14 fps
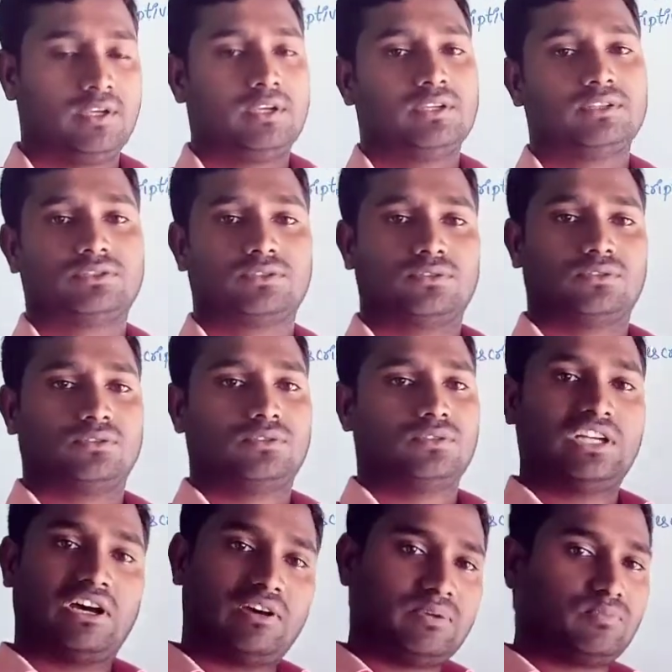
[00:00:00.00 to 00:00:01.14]
So
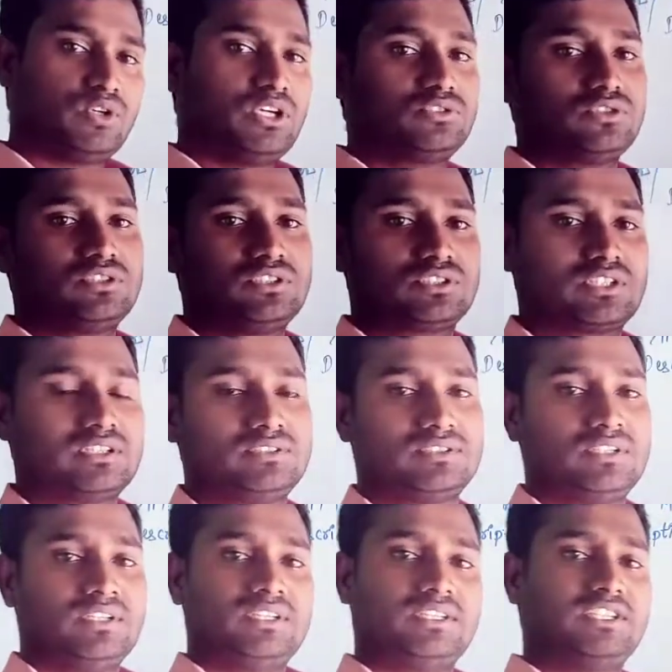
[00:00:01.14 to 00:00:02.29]
now I am going to discuss
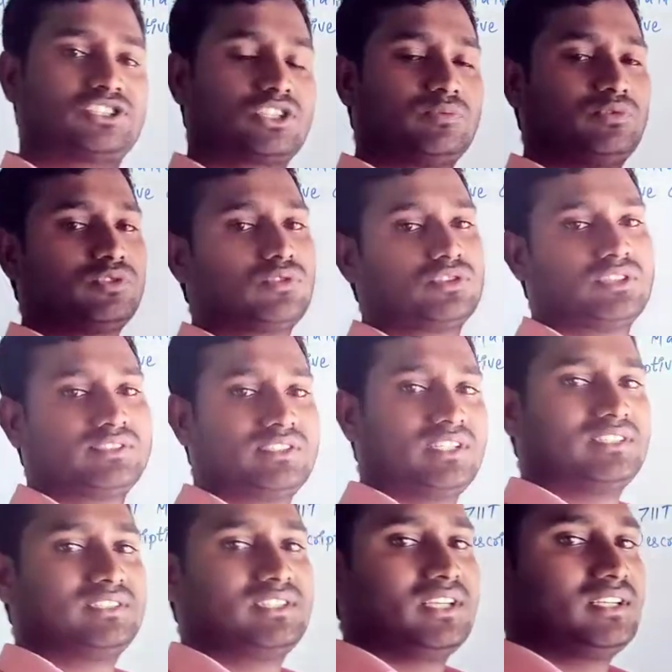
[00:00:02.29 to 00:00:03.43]
descriptive questions
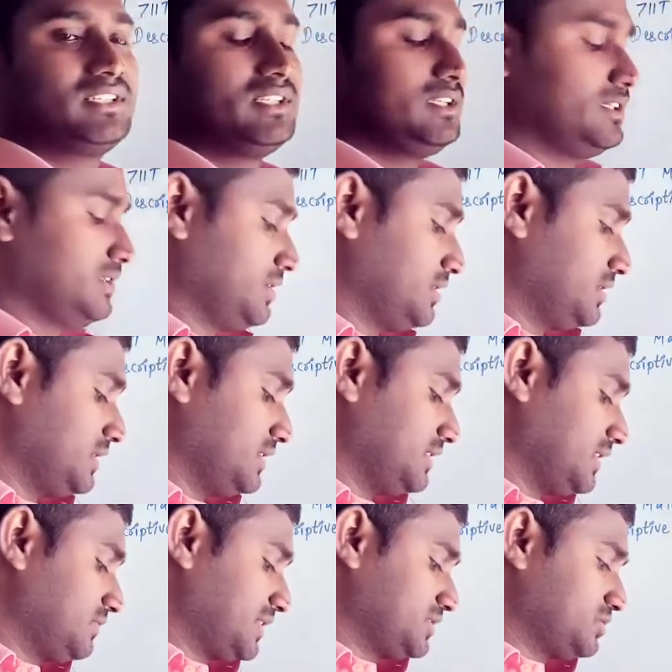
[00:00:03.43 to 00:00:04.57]
Ncert. In that
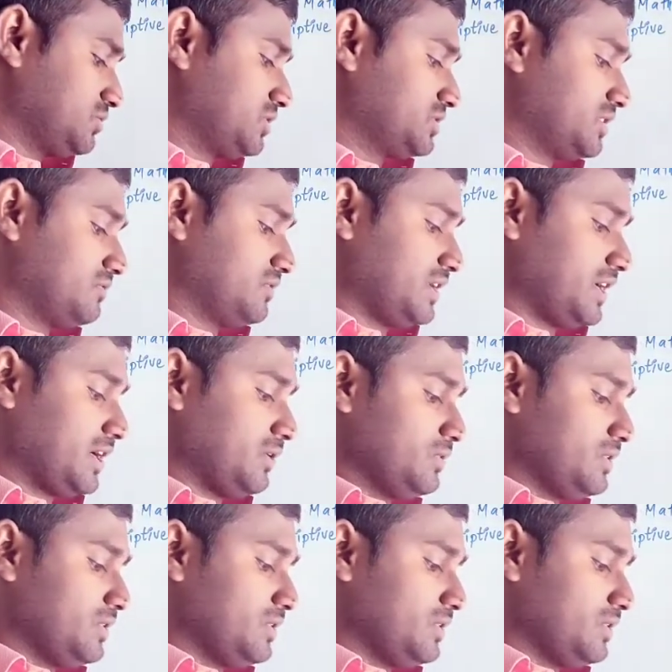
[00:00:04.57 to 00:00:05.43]
first question we have